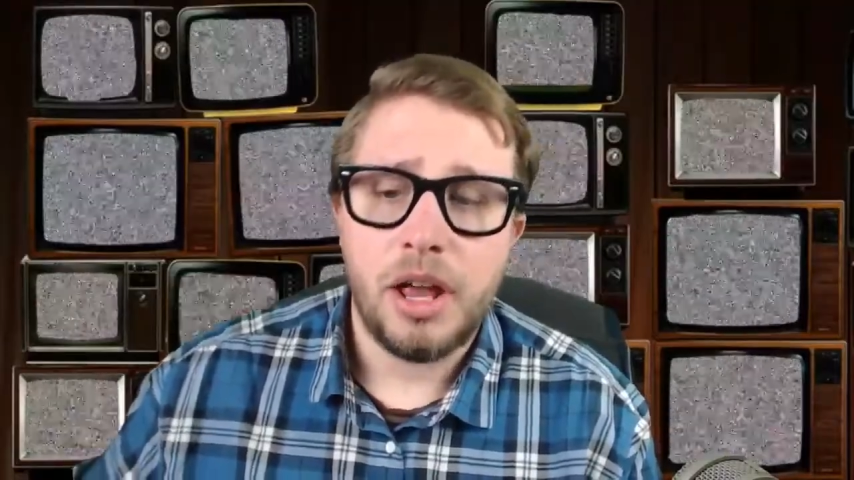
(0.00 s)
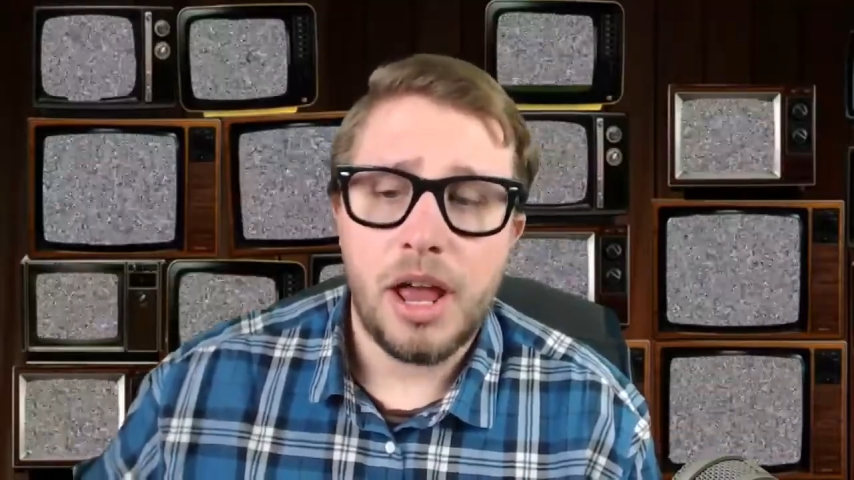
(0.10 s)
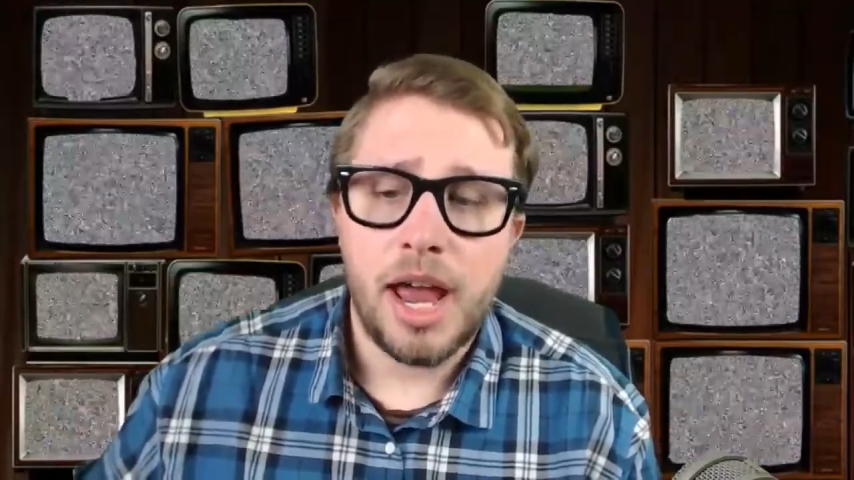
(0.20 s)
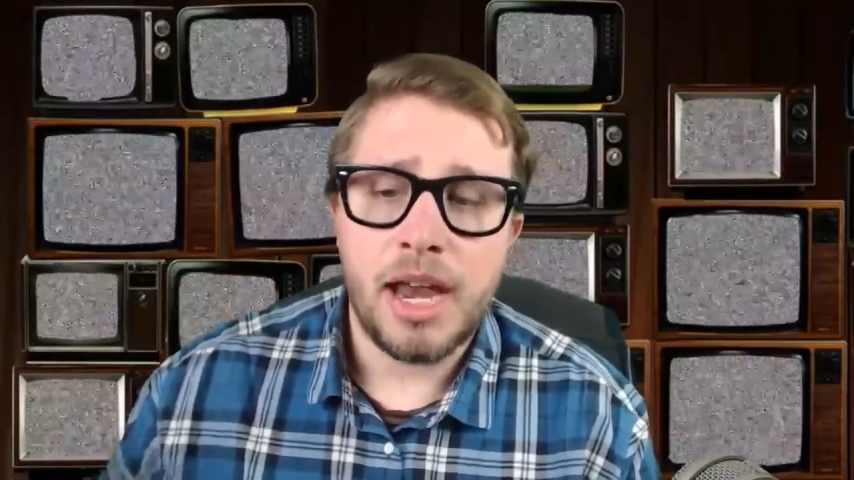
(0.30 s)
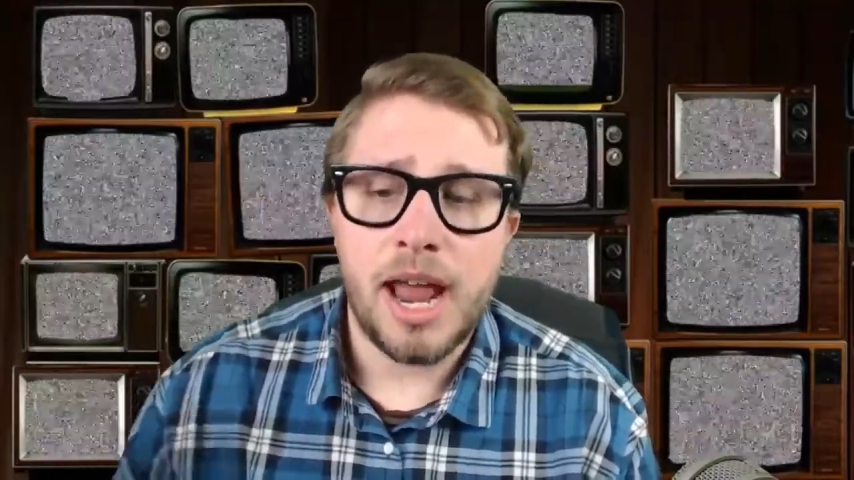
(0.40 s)

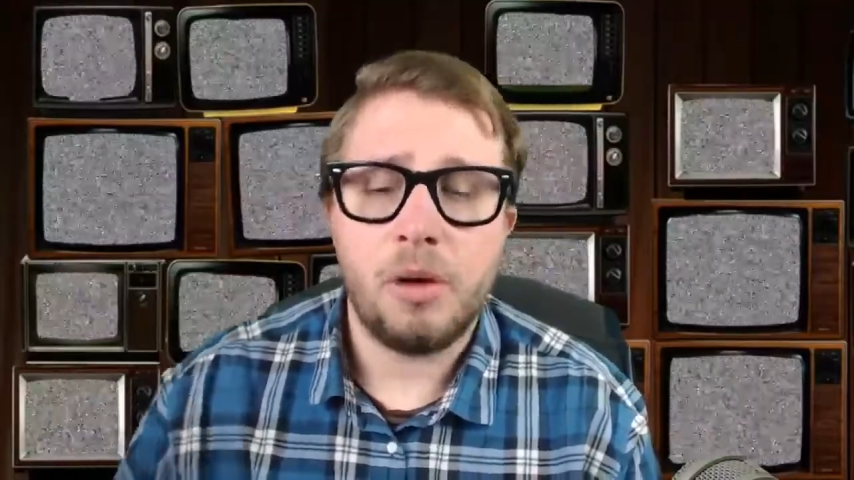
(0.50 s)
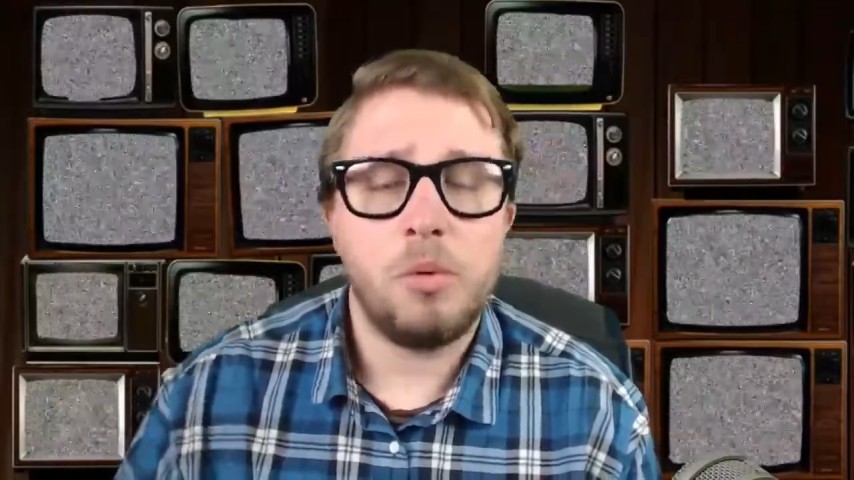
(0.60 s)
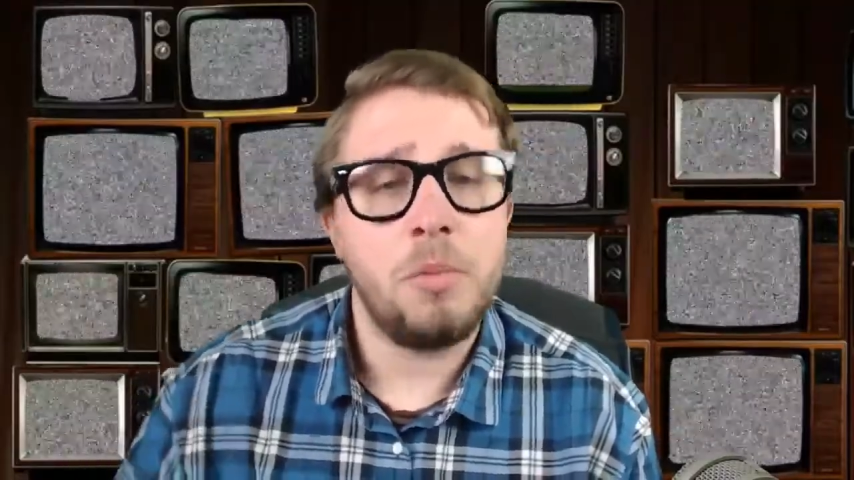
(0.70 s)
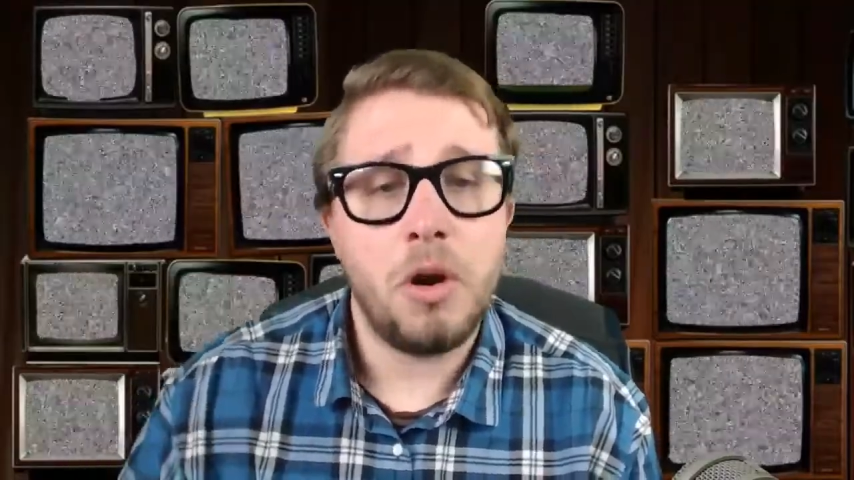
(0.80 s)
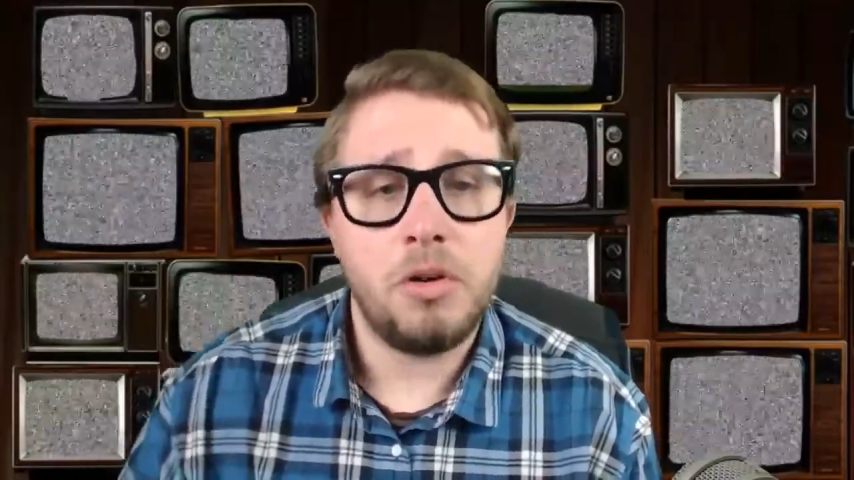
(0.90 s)
And now
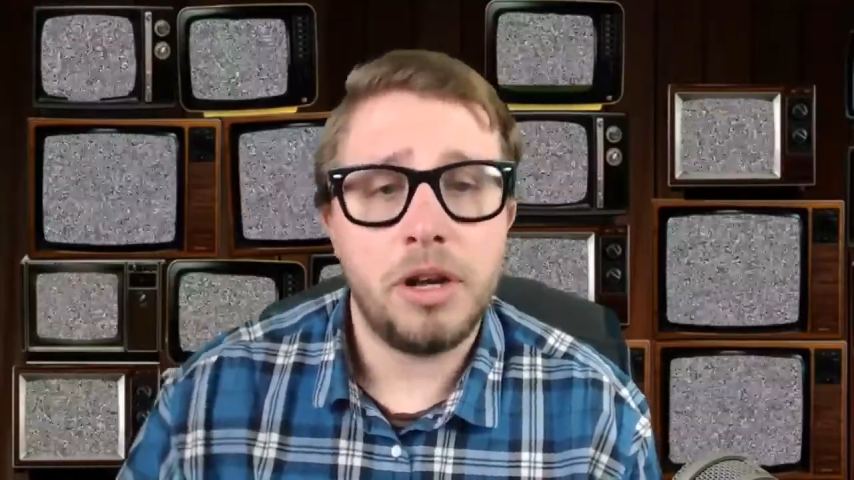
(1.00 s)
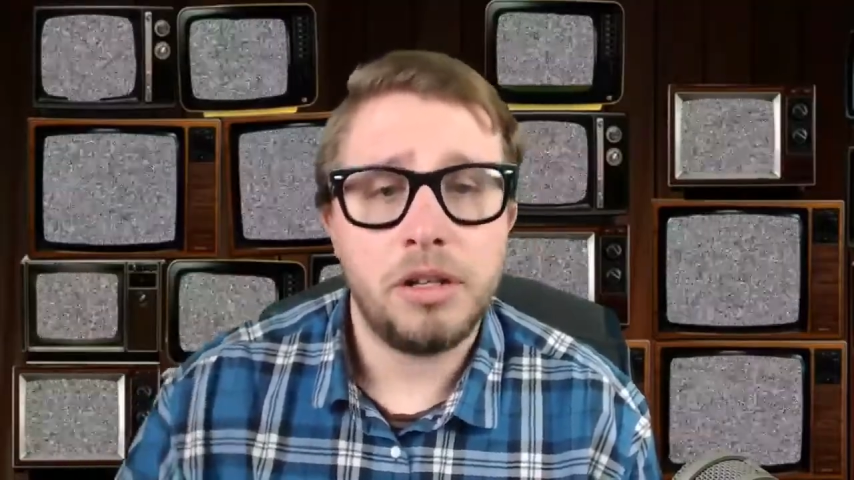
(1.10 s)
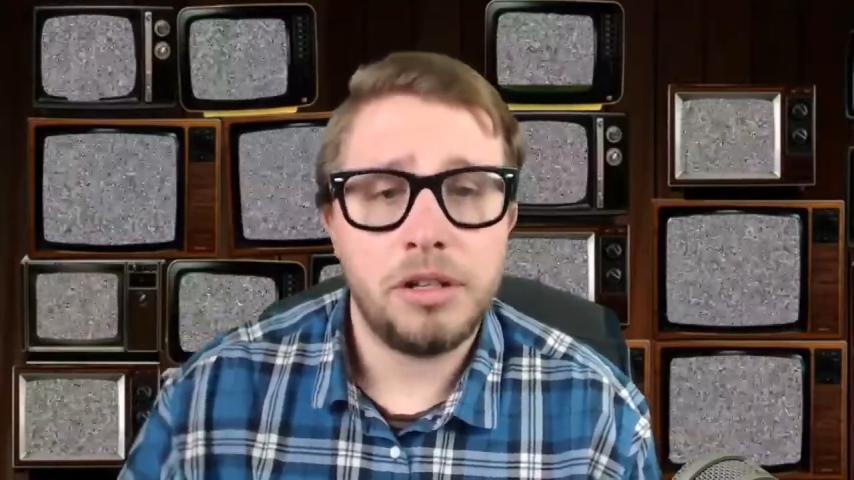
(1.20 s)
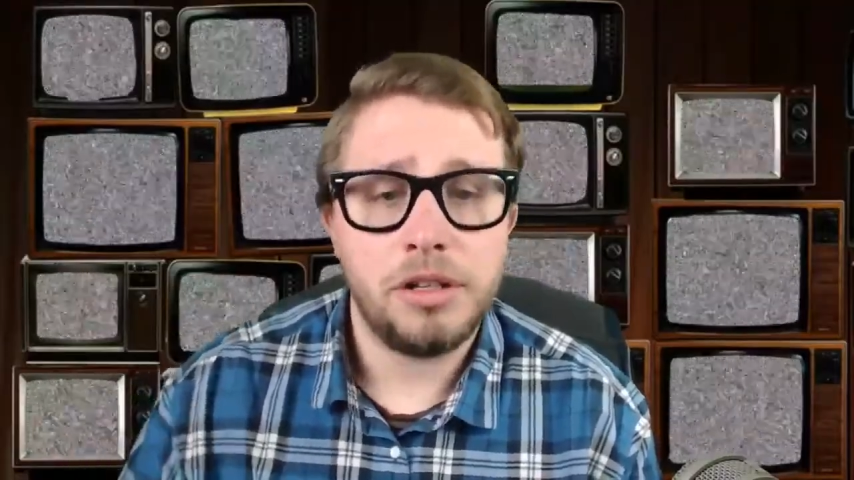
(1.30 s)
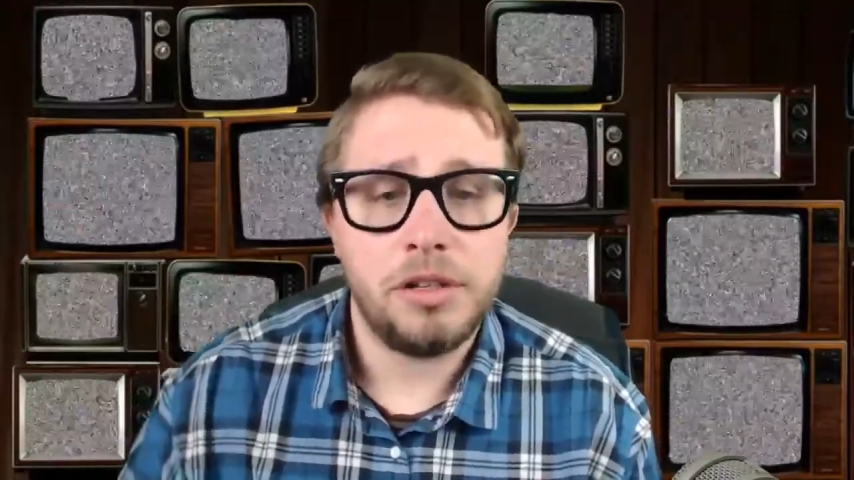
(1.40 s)
Ramona